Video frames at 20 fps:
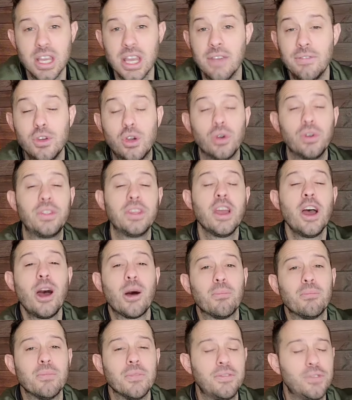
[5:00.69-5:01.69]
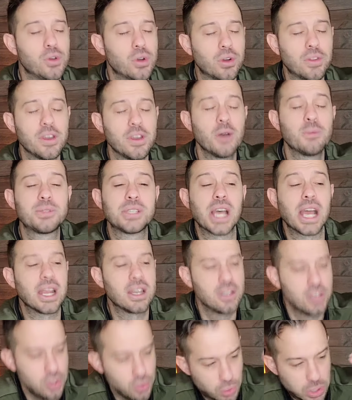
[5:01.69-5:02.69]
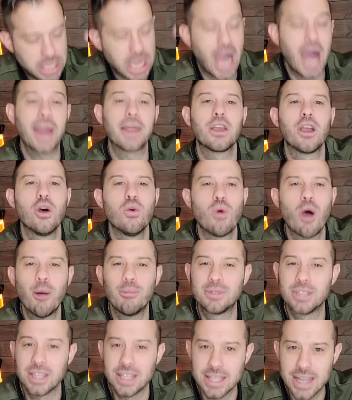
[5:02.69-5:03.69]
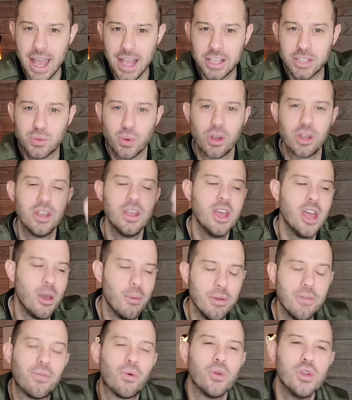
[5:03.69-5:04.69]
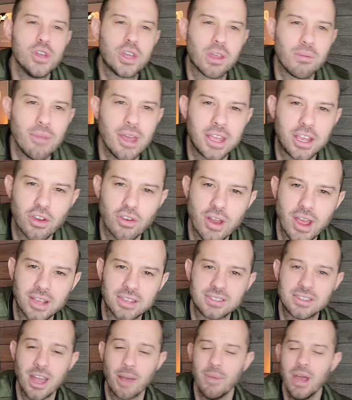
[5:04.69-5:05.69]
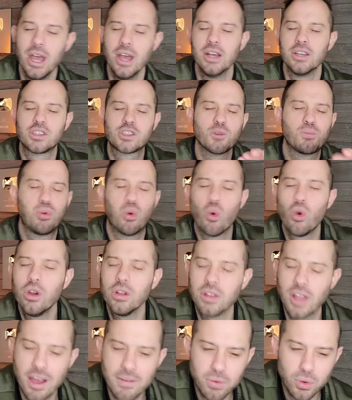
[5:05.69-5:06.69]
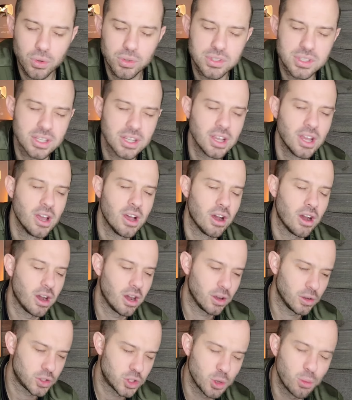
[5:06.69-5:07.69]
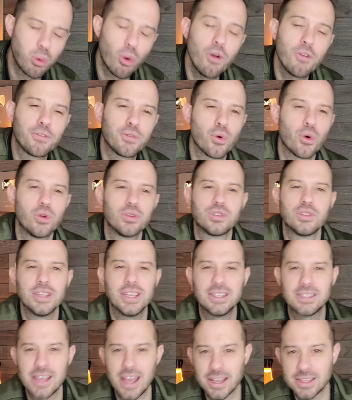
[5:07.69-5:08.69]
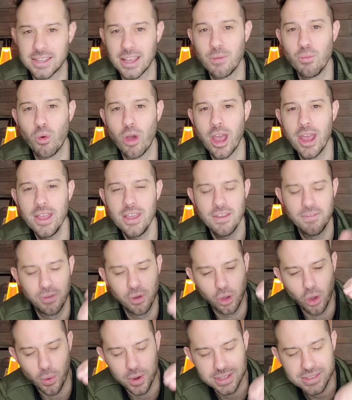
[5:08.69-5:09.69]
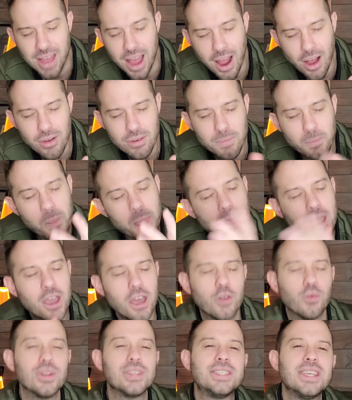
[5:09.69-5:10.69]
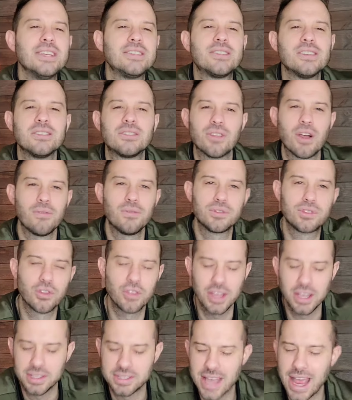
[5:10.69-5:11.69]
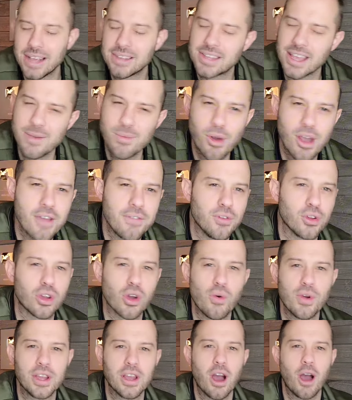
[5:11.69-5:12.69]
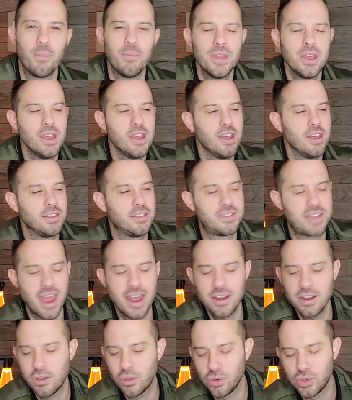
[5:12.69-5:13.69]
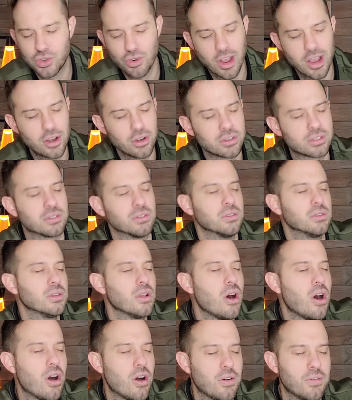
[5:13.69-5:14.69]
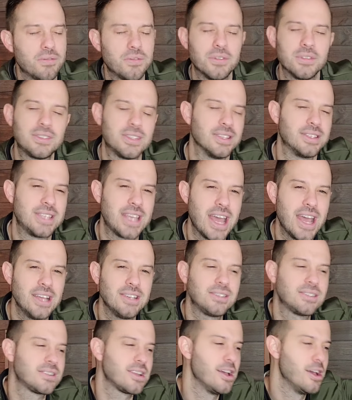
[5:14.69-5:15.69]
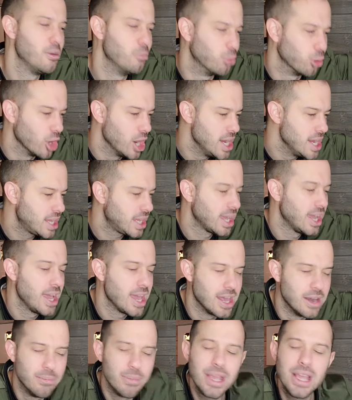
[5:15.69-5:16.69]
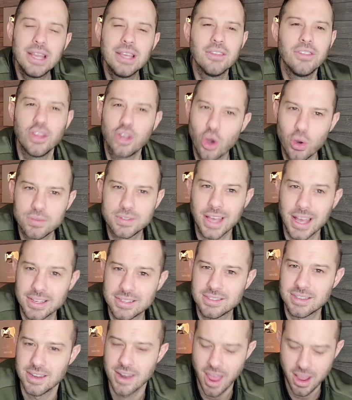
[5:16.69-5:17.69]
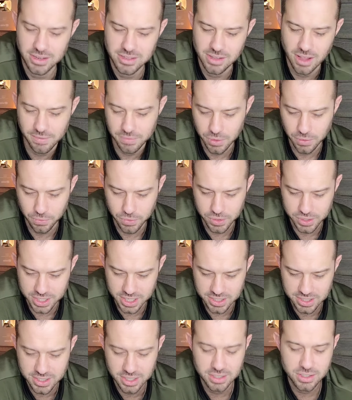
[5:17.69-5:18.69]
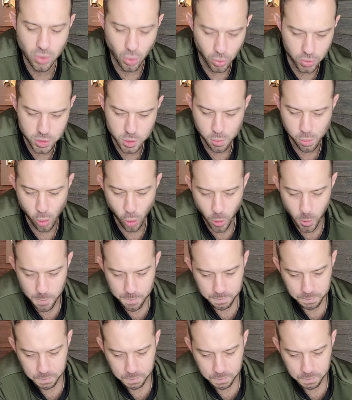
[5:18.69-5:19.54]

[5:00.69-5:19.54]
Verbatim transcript: If you go to the up, if you go to the upside, you gotta go up to the next one before you can make your next step. Support levels, uh, support floors are the exact same way if you're going down, and resistance levels are the exact same way if you're going up. Technical traders love to test break, and immediately go test the next level of resistance or support.